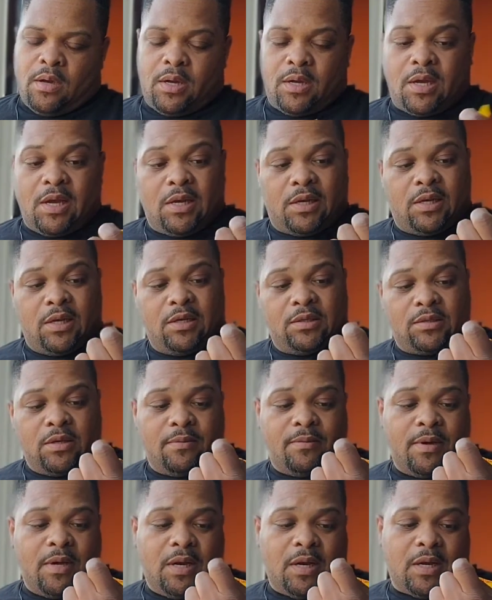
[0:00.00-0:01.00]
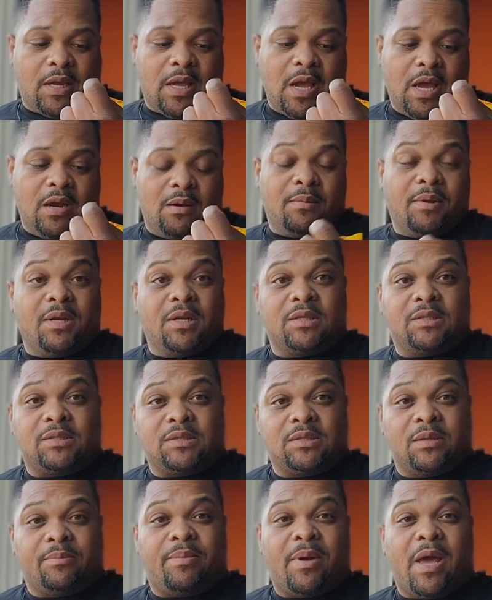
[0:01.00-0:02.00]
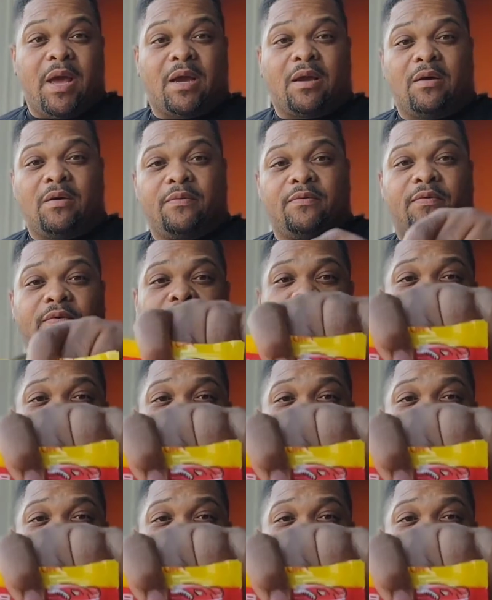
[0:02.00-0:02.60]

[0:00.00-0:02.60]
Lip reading: I got these over at the Academy. This is a pack of